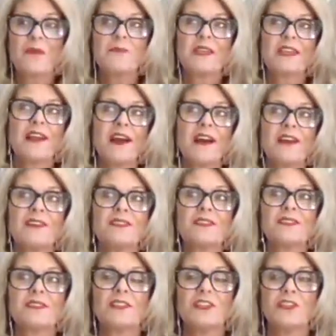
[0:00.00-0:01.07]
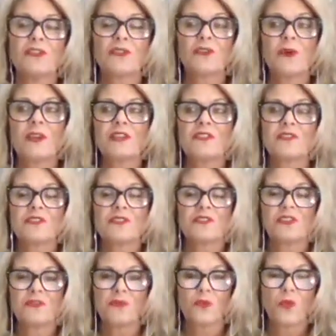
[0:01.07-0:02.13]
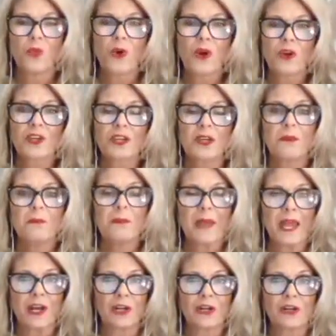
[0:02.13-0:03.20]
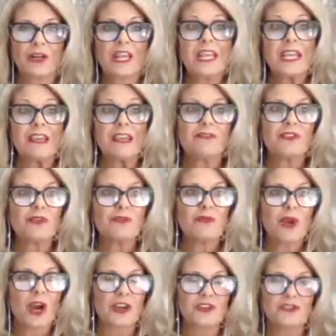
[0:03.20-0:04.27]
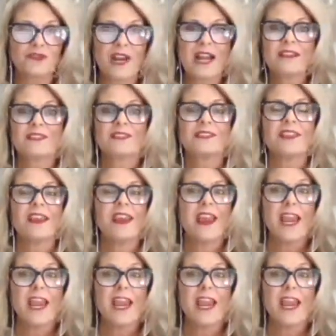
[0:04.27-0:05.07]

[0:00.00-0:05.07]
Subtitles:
because you're going to work better if you are dressed,